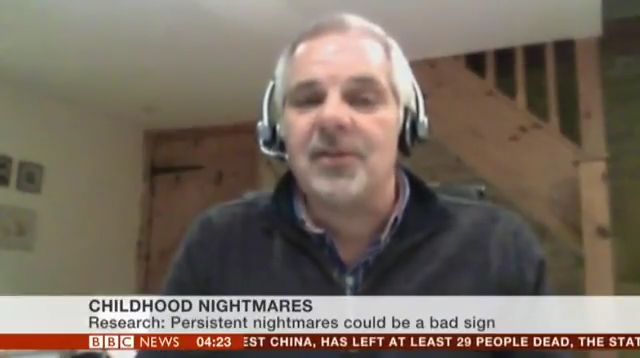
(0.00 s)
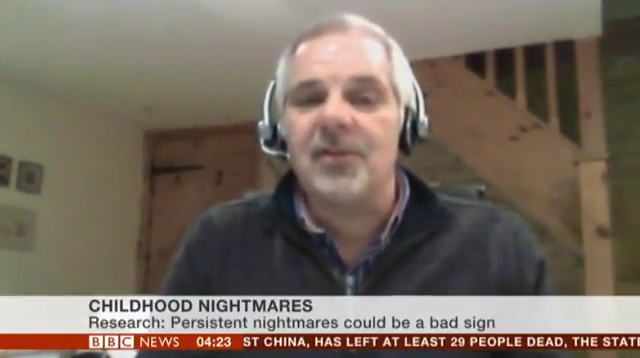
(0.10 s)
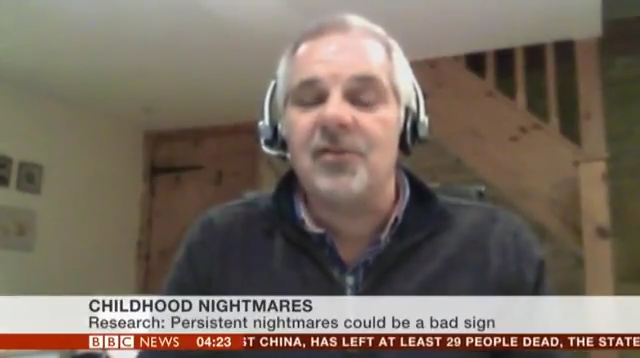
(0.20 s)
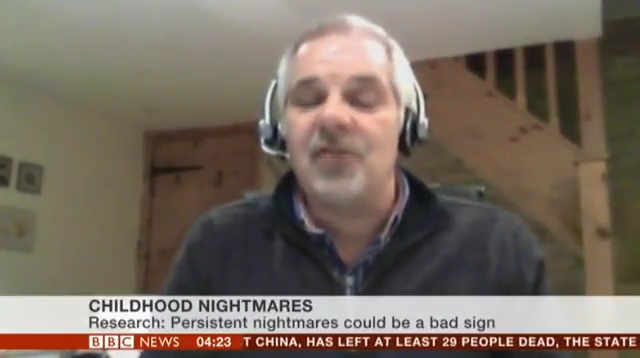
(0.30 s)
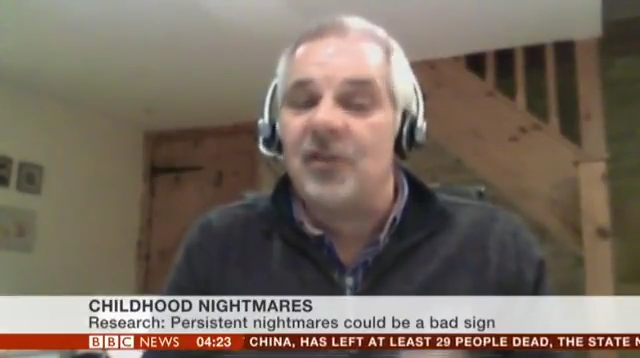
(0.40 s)

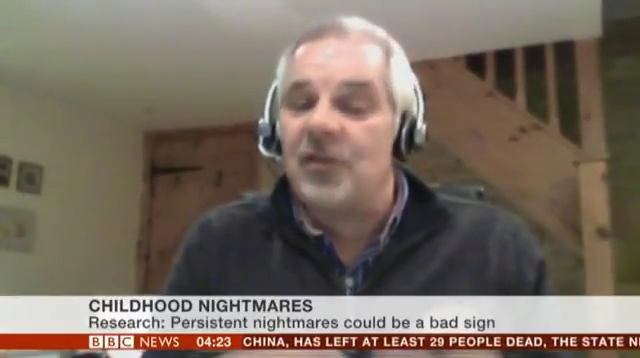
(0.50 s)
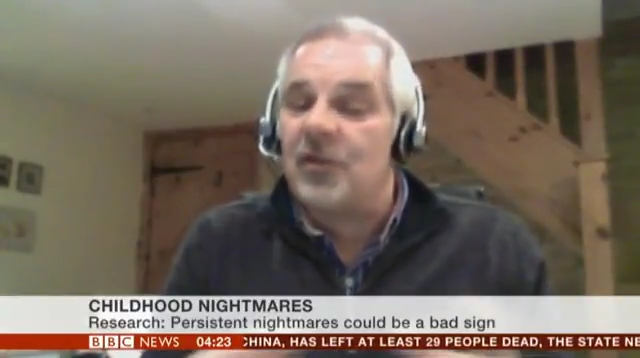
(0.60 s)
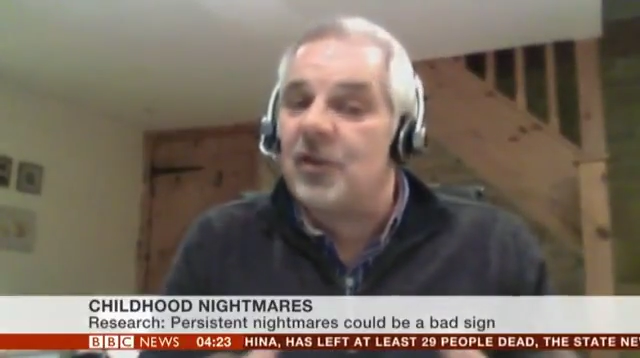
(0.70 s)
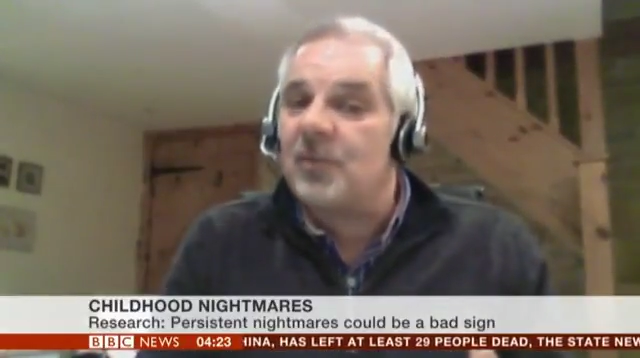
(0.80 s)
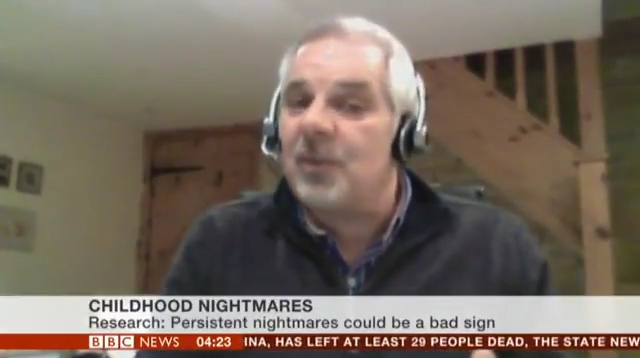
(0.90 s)
And just to
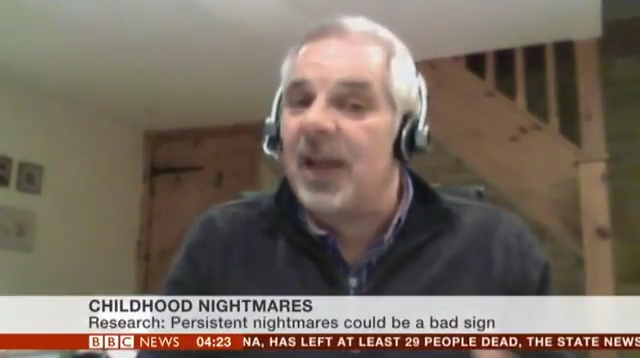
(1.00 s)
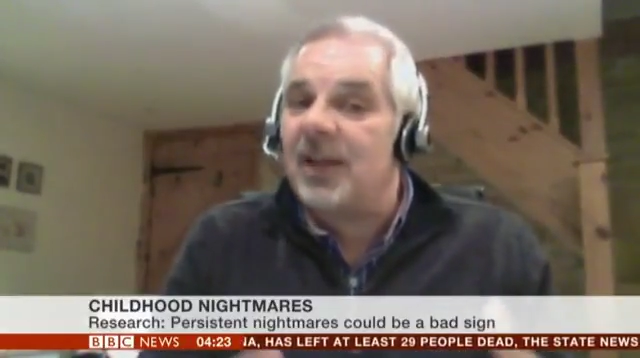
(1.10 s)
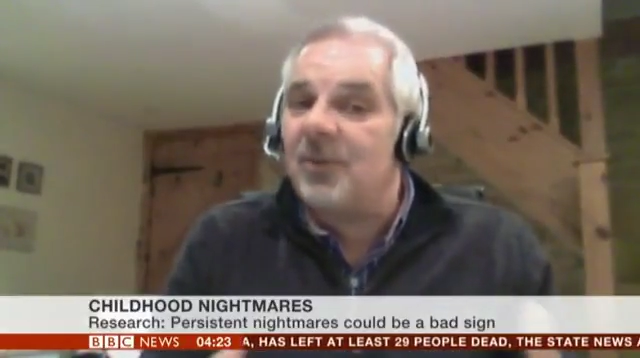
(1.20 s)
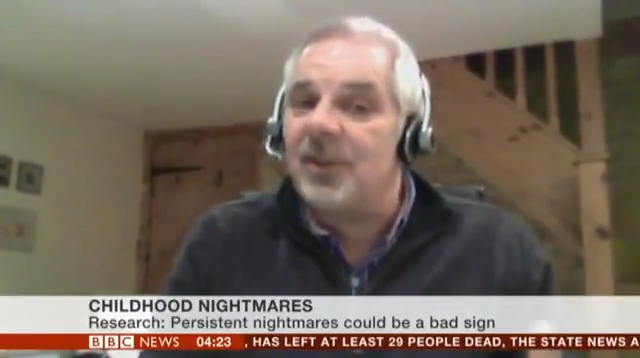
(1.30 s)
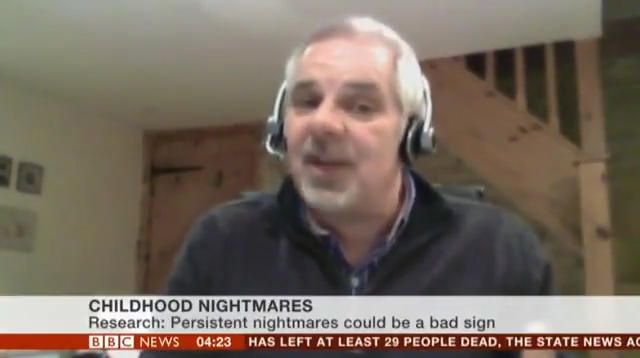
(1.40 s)
explain
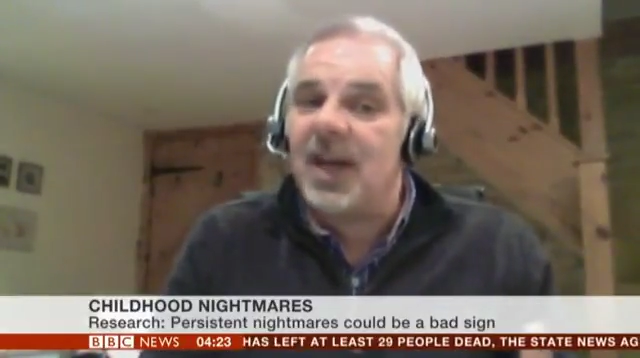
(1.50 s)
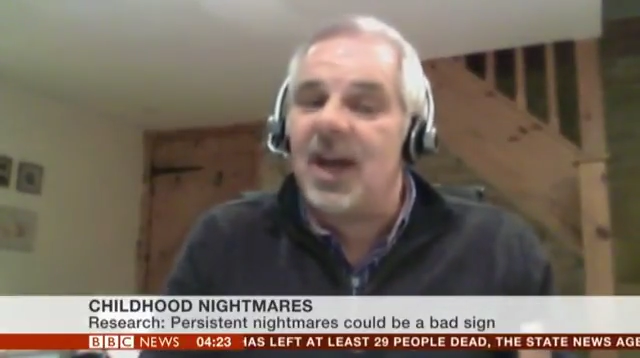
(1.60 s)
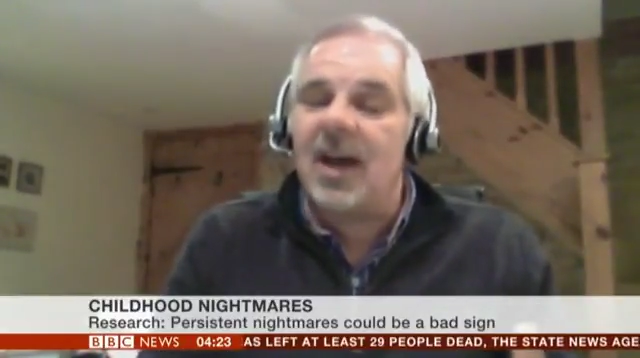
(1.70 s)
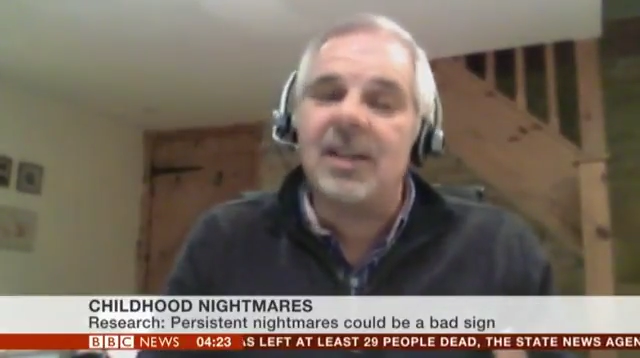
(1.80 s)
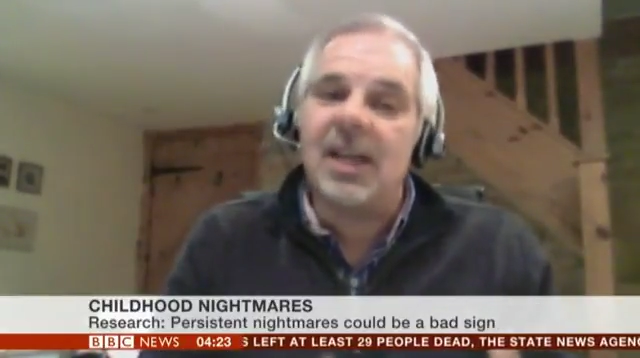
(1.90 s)
what they
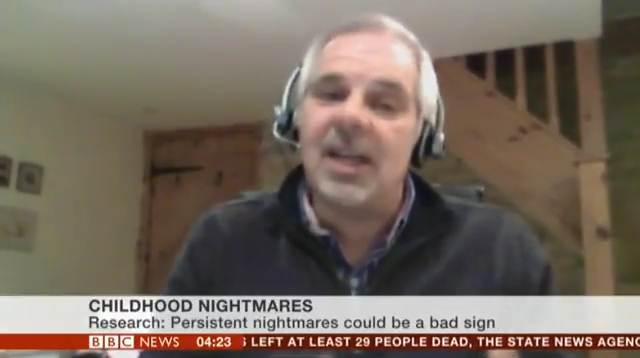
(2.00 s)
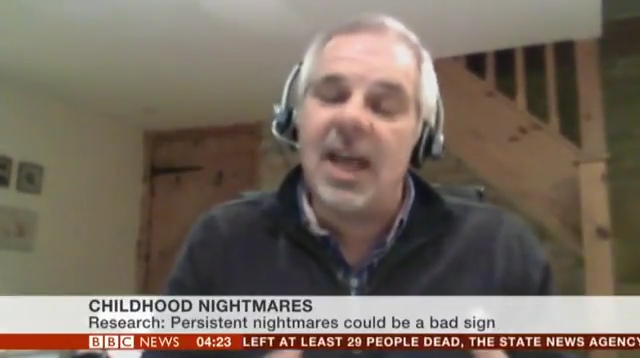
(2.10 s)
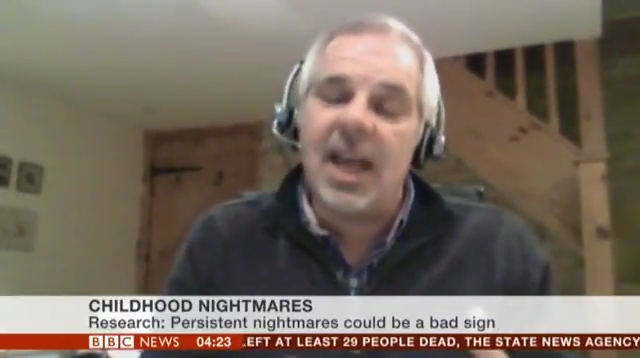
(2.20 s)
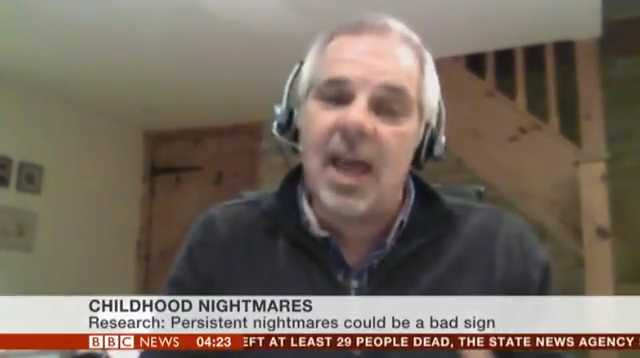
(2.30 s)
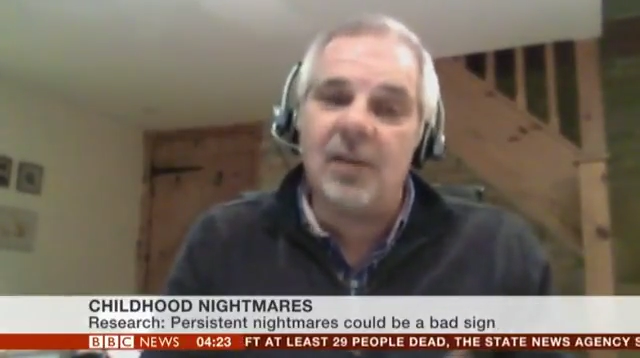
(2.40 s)
are, they're
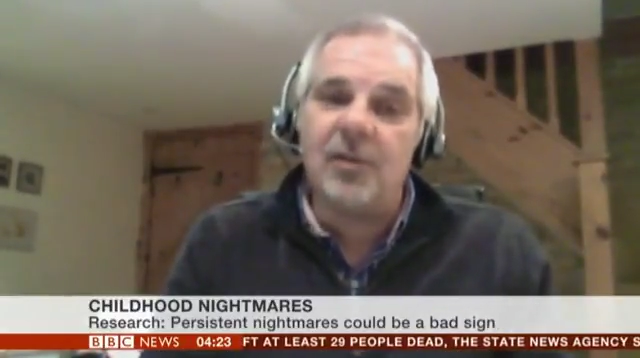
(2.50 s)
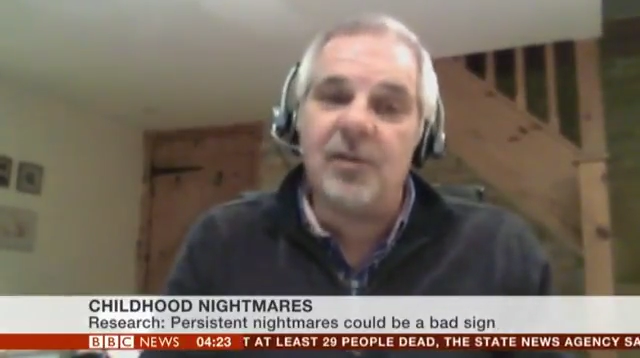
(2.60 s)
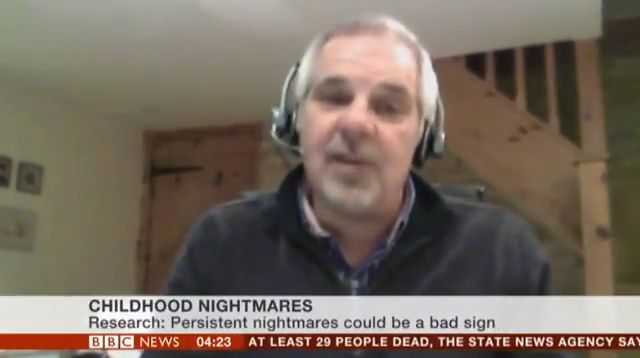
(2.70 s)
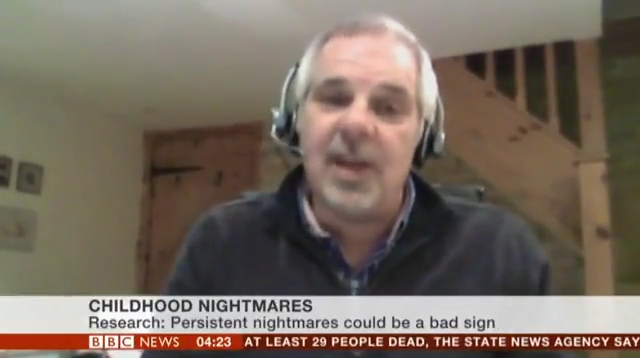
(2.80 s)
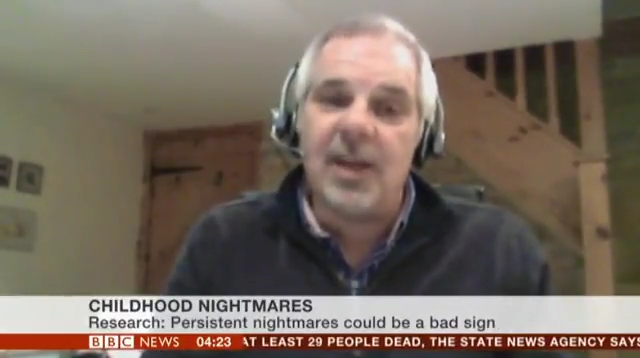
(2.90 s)
like
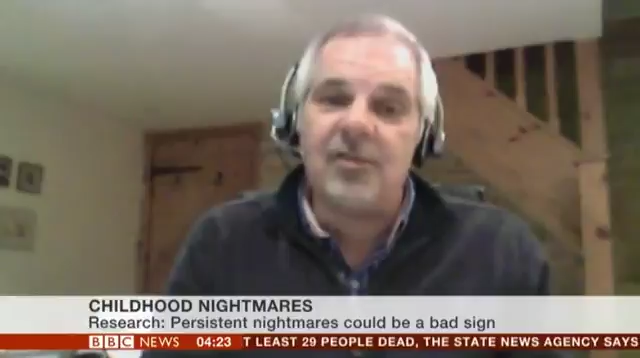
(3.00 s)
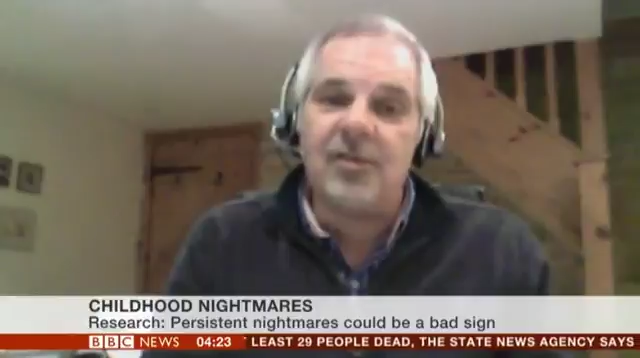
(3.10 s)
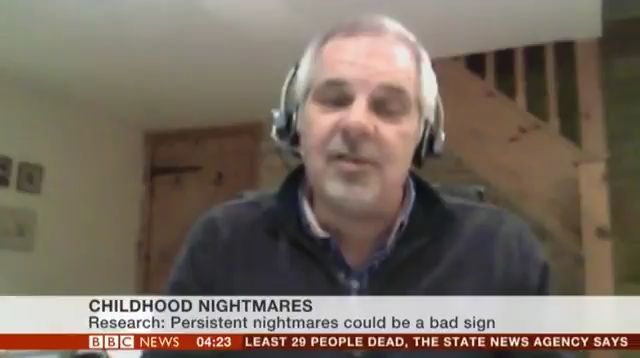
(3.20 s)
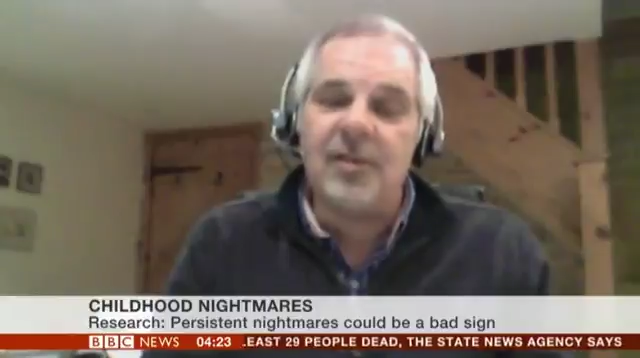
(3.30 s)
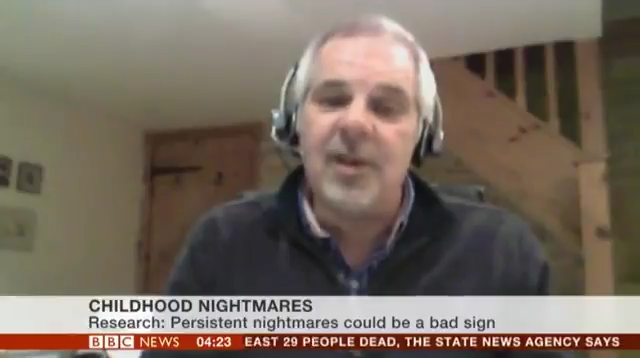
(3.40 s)

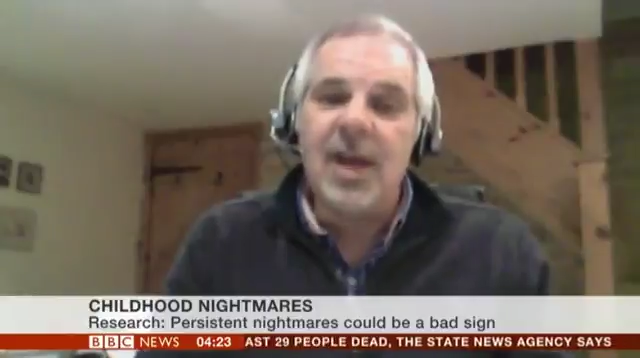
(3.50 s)
hallucinations,